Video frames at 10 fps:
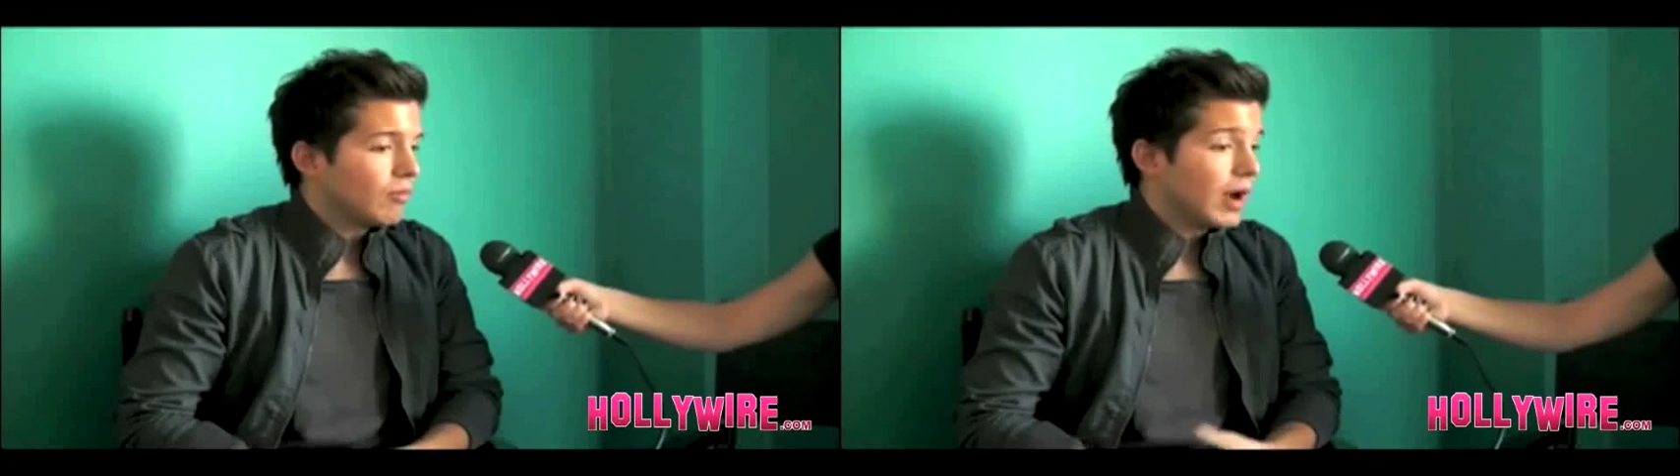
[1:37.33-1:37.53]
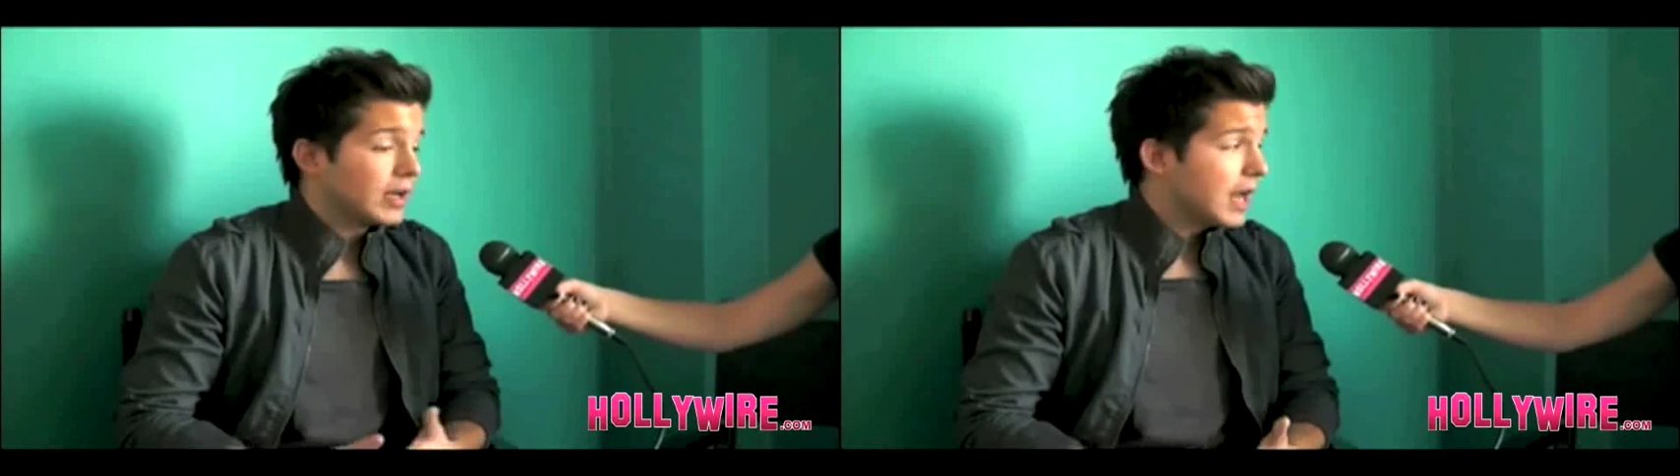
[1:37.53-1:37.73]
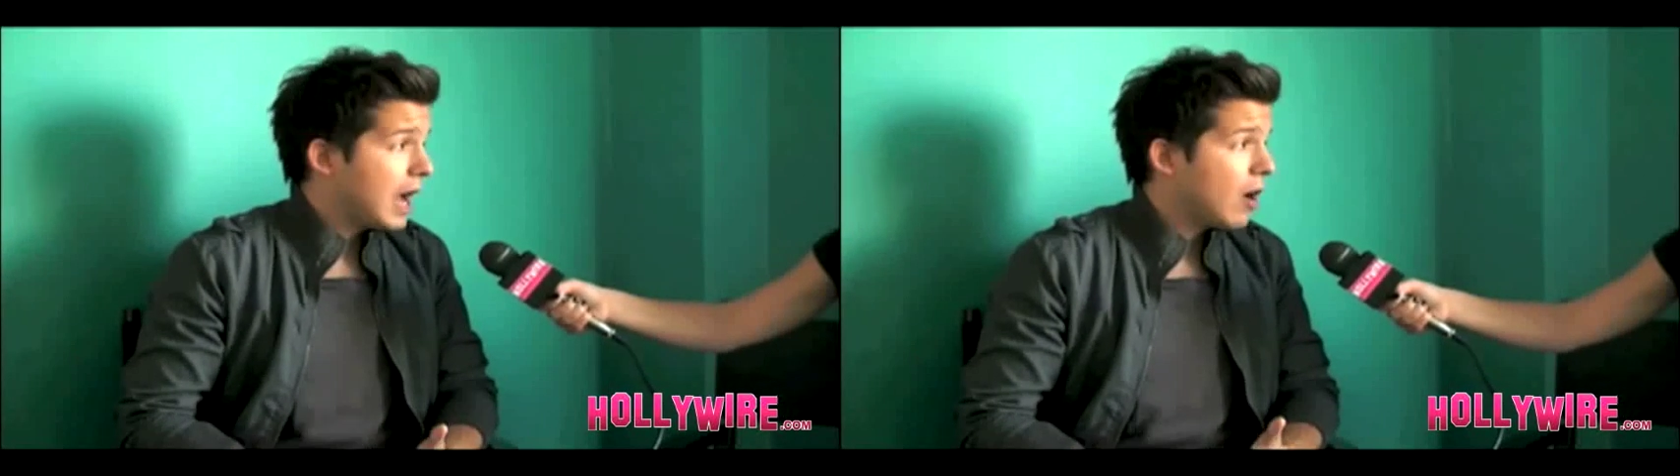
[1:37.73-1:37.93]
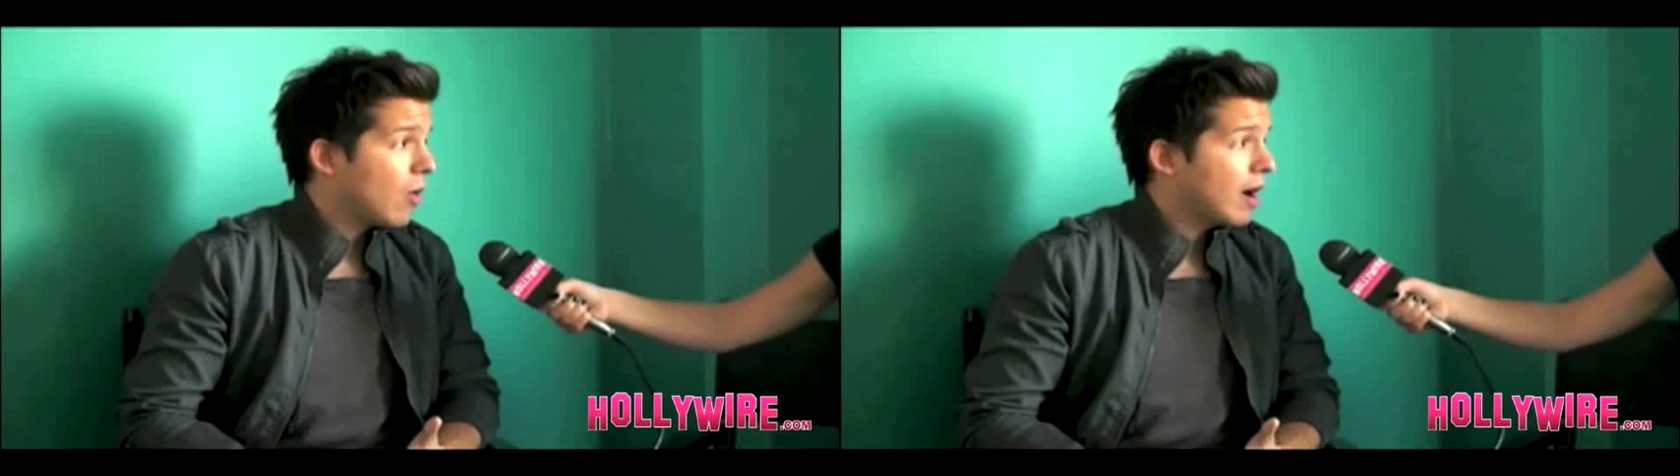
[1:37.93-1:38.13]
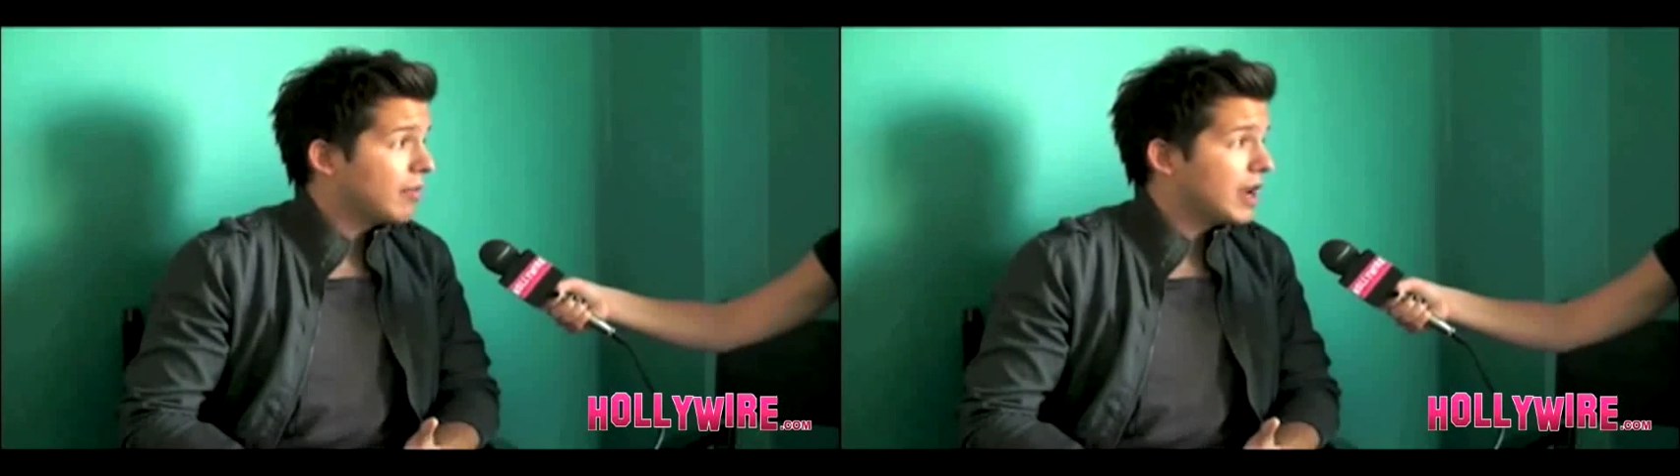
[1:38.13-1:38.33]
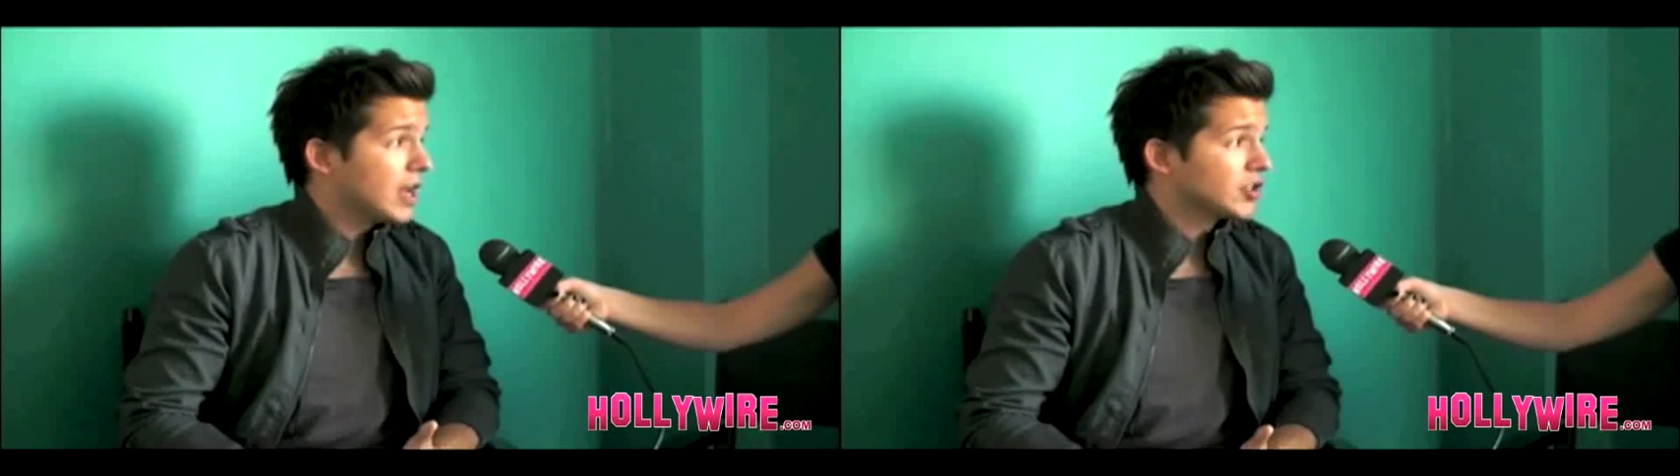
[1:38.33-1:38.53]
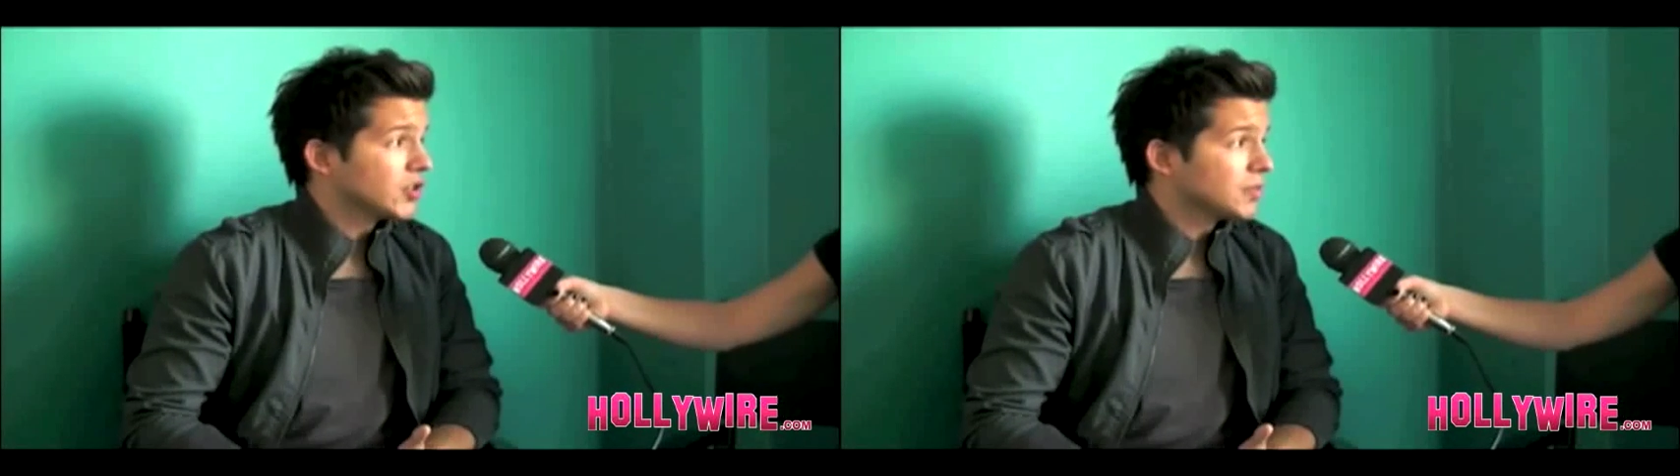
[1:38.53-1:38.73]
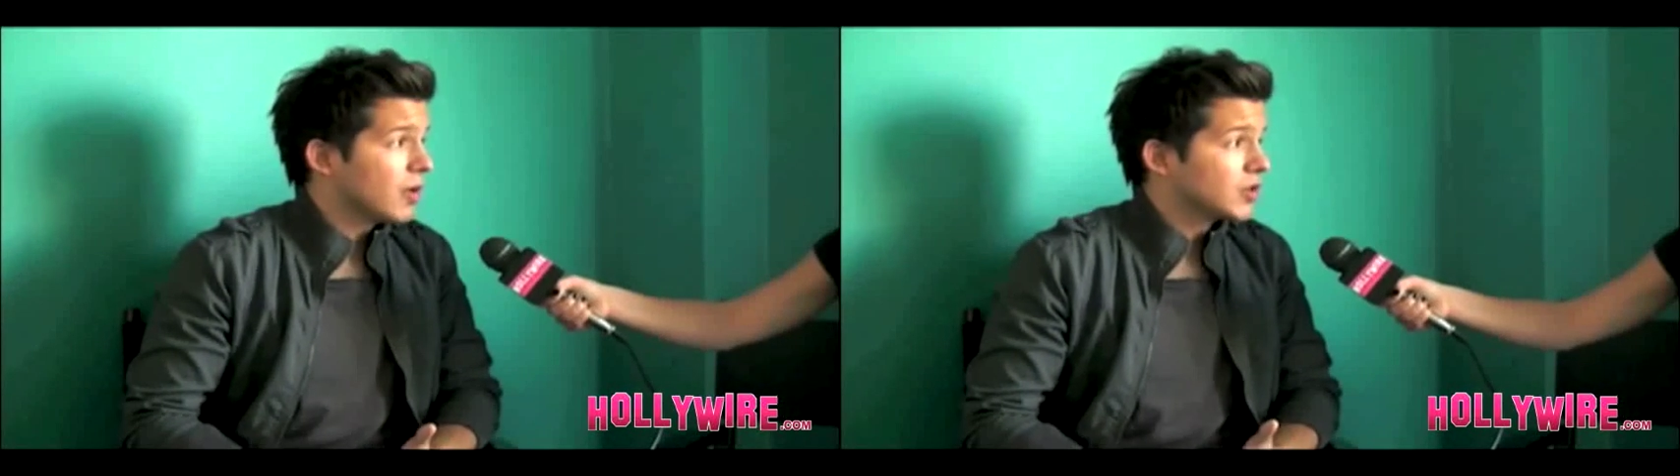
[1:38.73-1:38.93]
right now, I'm the
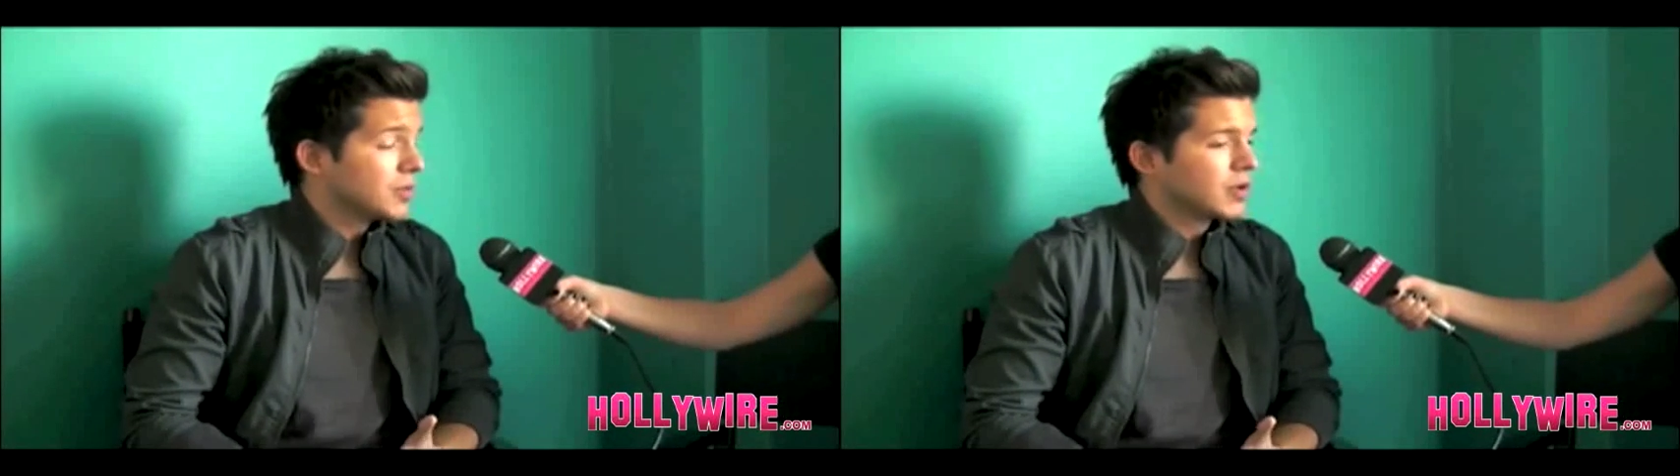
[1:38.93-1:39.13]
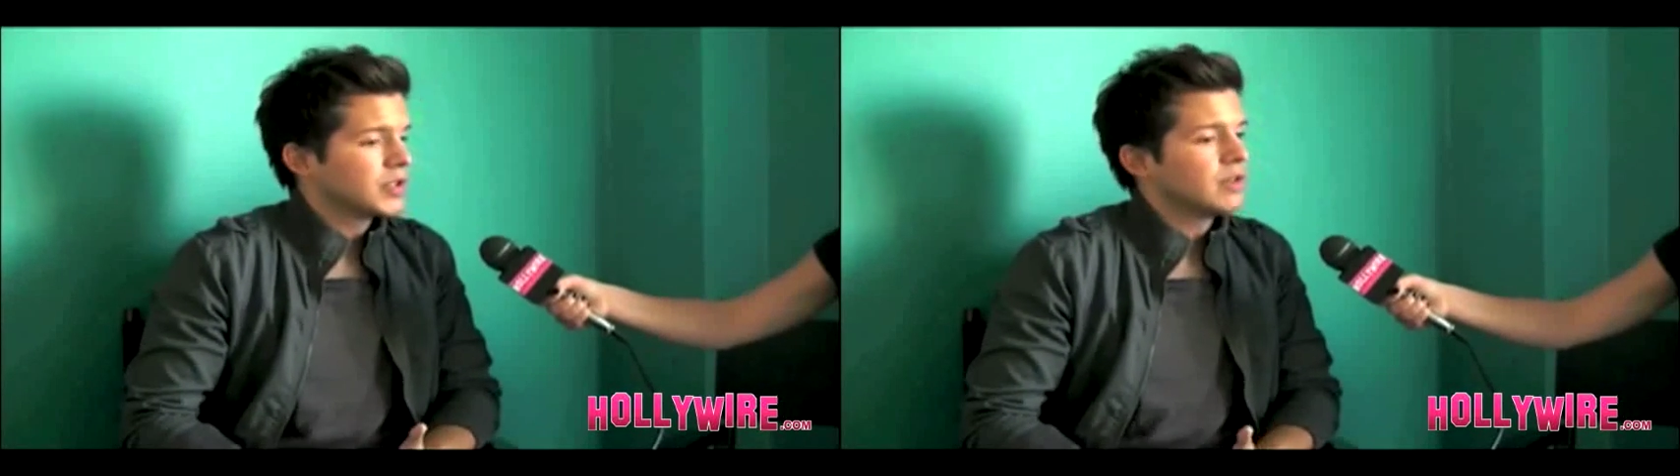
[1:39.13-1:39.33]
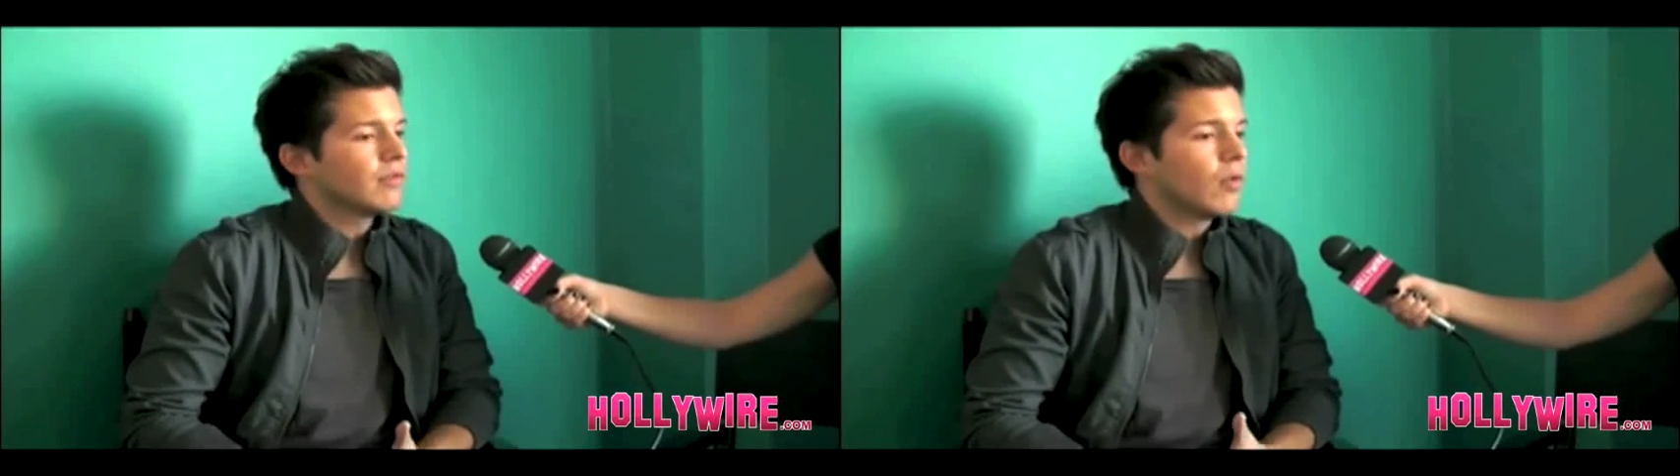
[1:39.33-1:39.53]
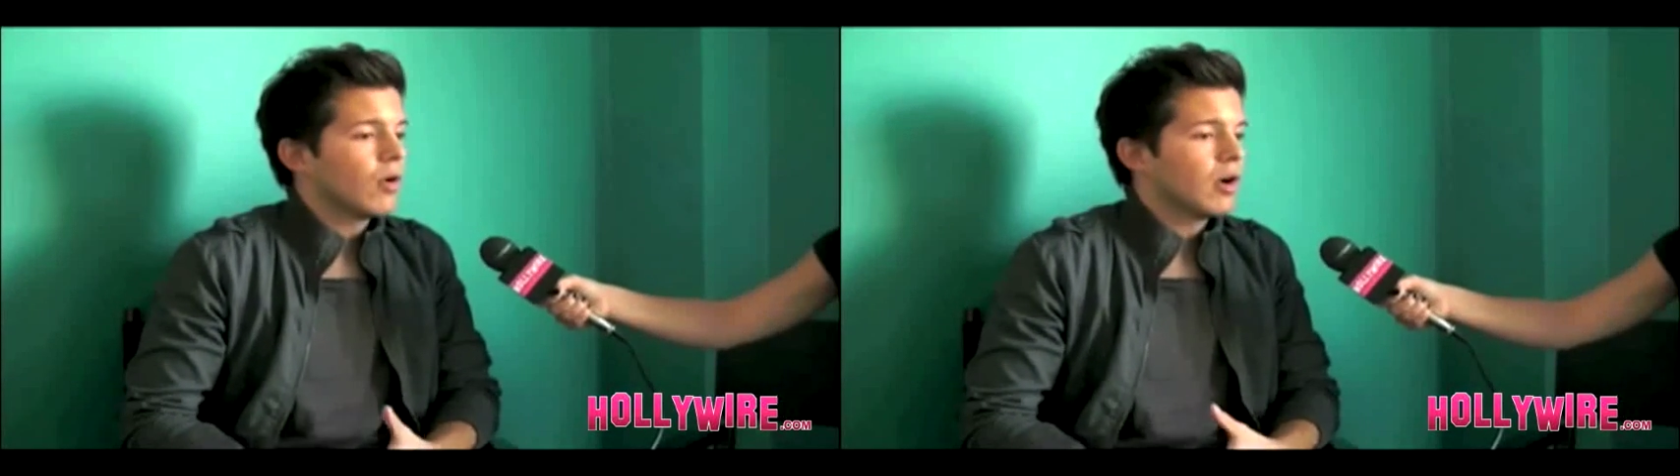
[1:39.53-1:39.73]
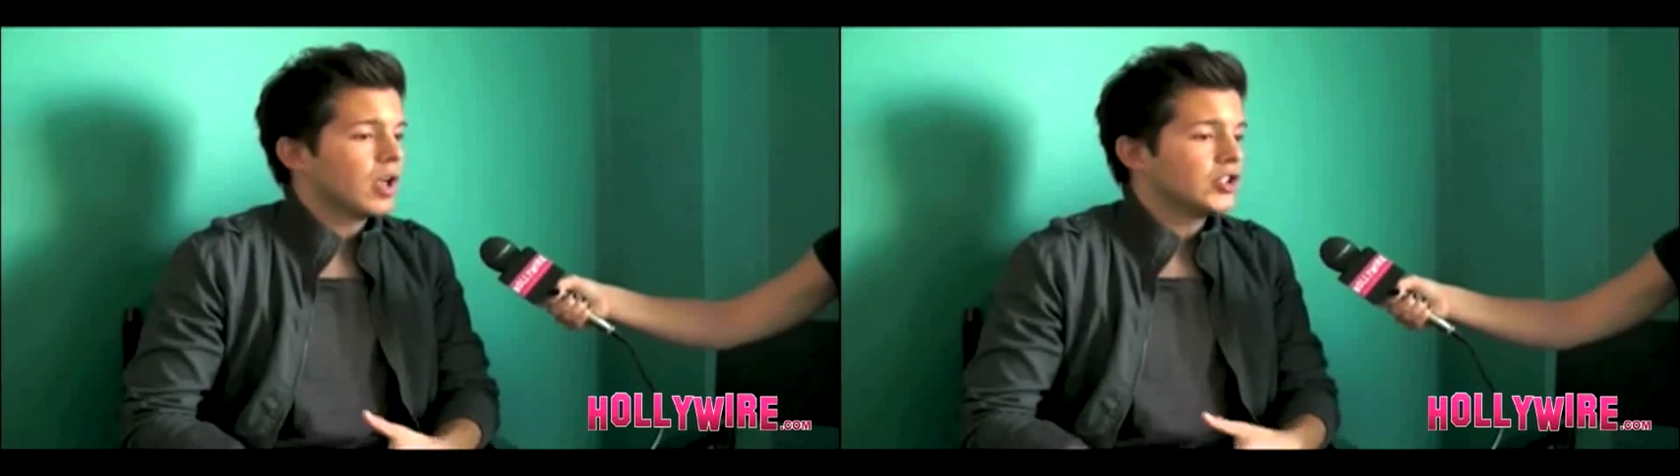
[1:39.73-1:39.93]
national spokesperson for